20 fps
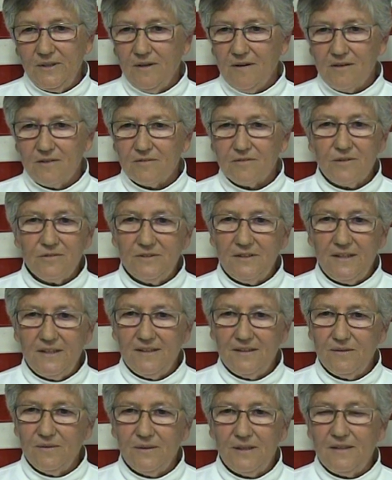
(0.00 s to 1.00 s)
we auto
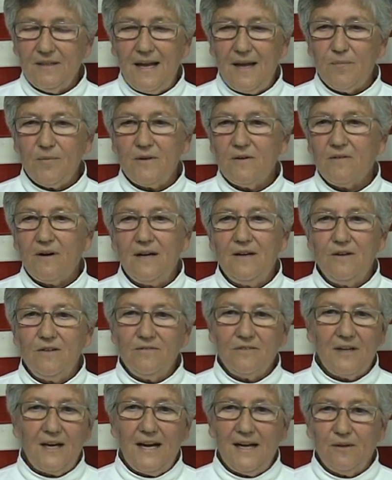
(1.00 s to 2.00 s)
rotated. It happened right
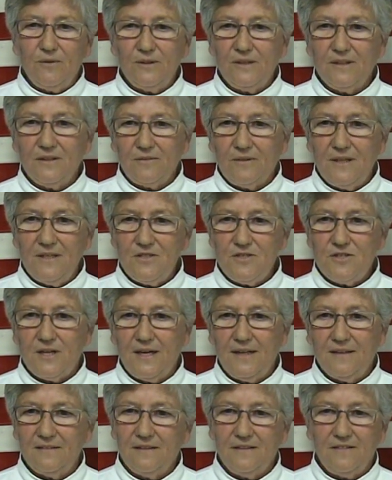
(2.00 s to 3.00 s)
over Aqueduct
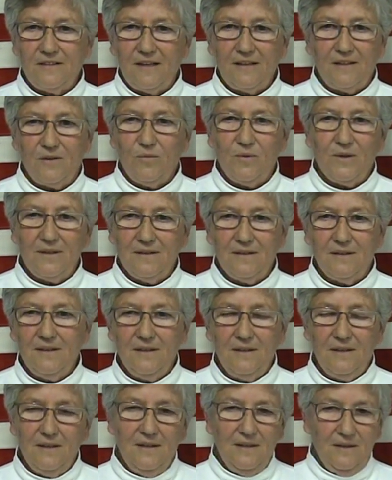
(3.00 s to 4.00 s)
Racetrack. The second one,
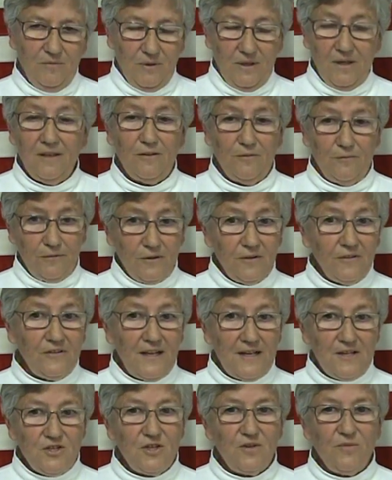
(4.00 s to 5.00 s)
we had the
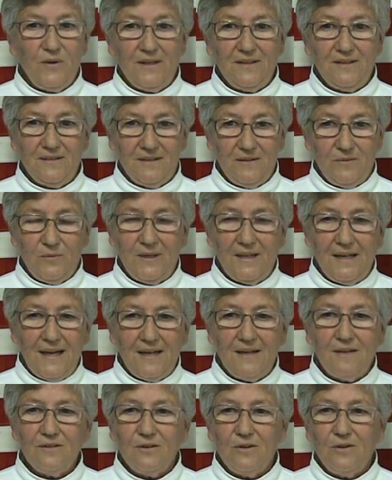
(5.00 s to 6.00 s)
first engine went went
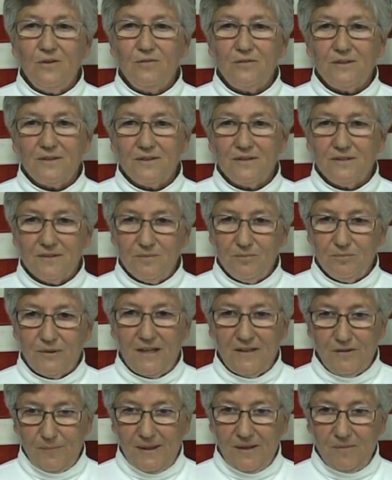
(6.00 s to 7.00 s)
out over
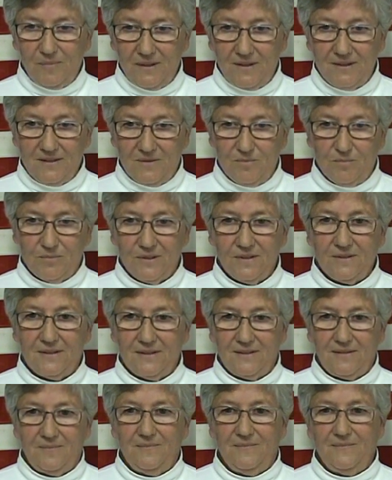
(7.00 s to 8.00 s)
Prospect Park in
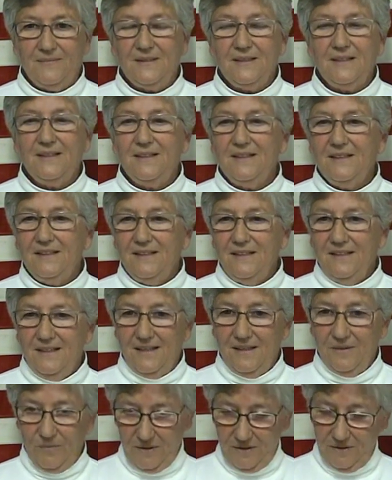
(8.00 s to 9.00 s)
Brooklyn,
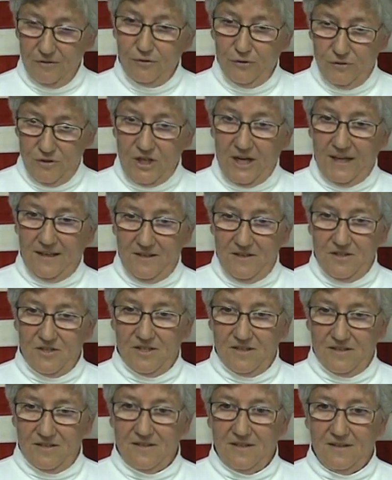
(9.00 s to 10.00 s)
and we were two jet
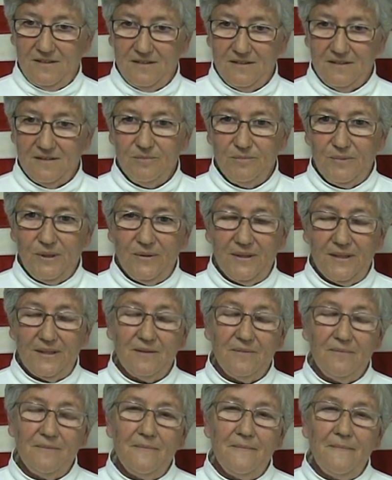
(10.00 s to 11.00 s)
engines on the Boeing.
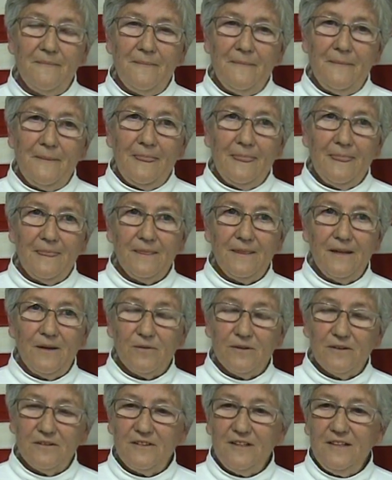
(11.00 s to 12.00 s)
They
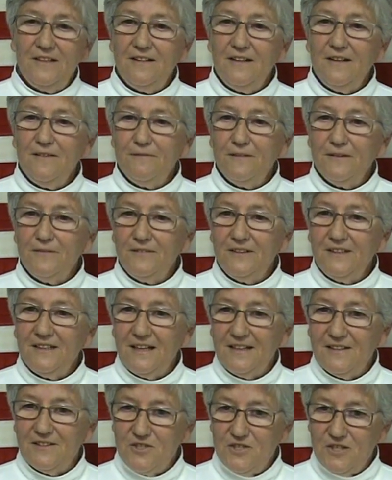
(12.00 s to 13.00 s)
were
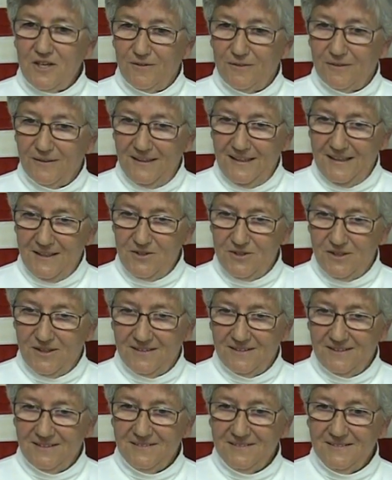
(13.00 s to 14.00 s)
CT-58s General
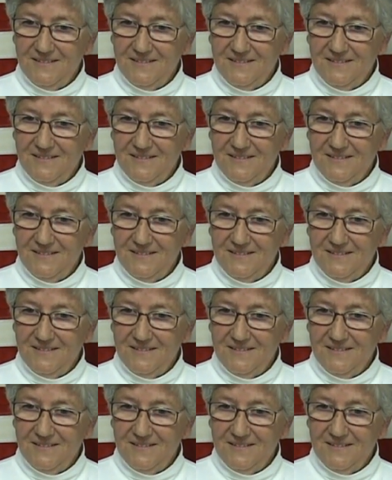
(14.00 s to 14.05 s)
Electric,